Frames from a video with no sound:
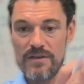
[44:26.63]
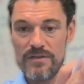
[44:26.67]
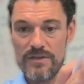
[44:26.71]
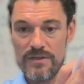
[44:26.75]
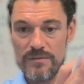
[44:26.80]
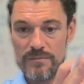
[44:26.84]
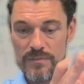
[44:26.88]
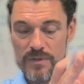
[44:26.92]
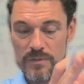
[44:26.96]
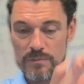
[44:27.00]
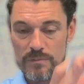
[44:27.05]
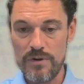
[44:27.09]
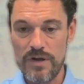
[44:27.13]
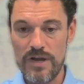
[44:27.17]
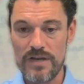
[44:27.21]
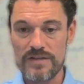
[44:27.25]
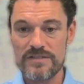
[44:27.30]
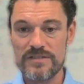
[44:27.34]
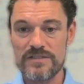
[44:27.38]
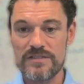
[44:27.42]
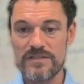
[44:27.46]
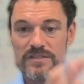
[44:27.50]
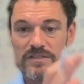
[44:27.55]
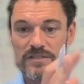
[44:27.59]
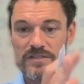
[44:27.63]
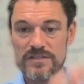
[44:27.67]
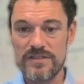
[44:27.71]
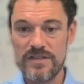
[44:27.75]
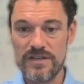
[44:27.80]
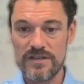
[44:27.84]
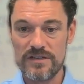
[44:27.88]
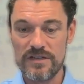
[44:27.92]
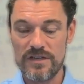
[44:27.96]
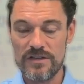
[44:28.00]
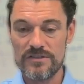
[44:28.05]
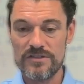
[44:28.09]
the processes and
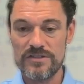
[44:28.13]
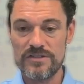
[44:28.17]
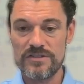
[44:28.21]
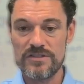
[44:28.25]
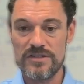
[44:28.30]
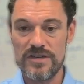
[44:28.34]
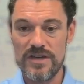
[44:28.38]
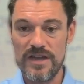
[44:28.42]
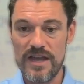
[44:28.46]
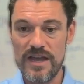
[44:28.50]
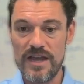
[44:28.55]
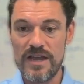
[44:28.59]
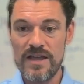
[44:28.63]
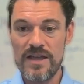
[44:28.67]
technologies today